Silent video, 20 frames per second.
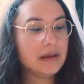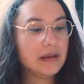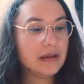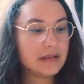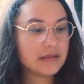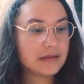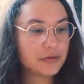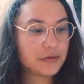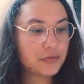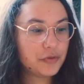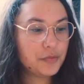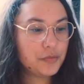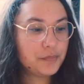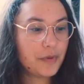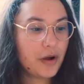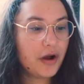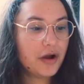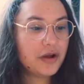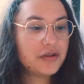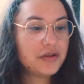The group
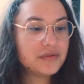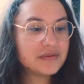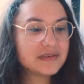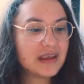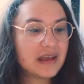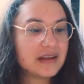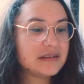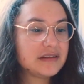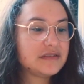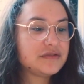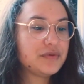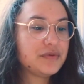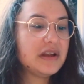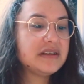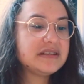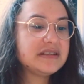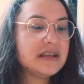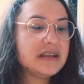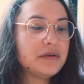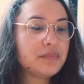argues that
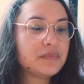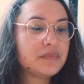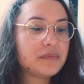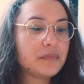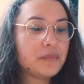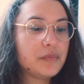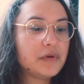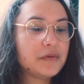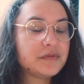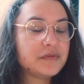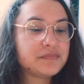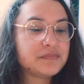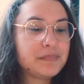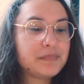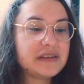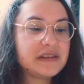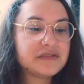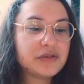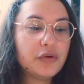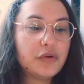dredging will
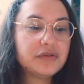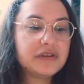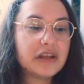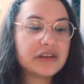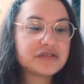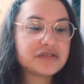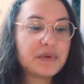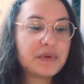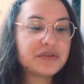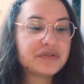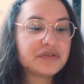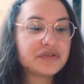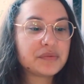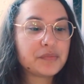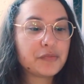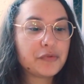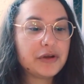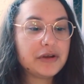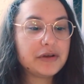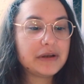be so detrimental to
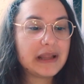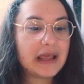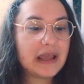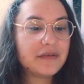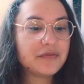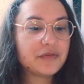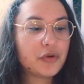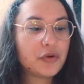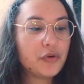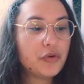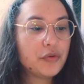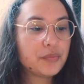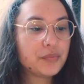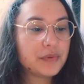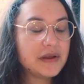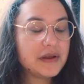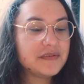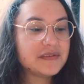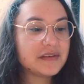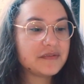marine life, coral
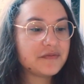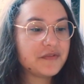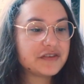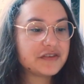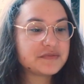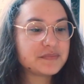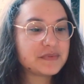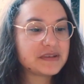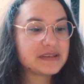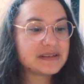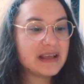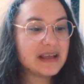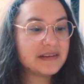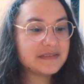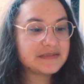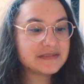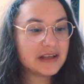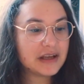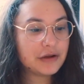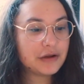reefs, and fishermen's
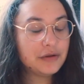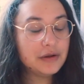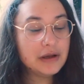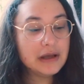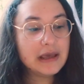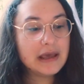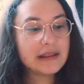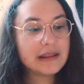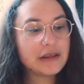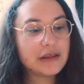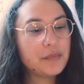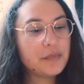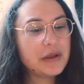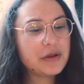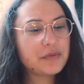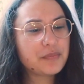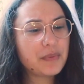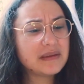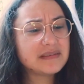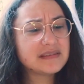lifestyle that will
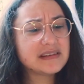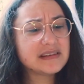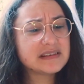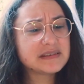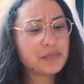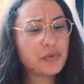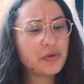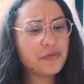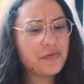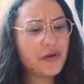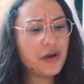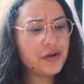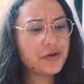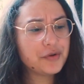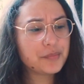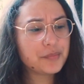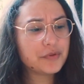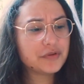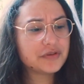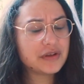make residents more
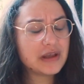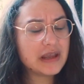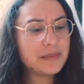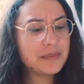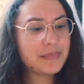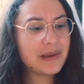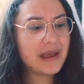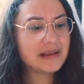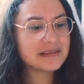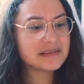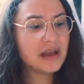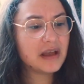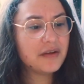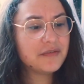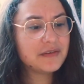vulnerable to impacts of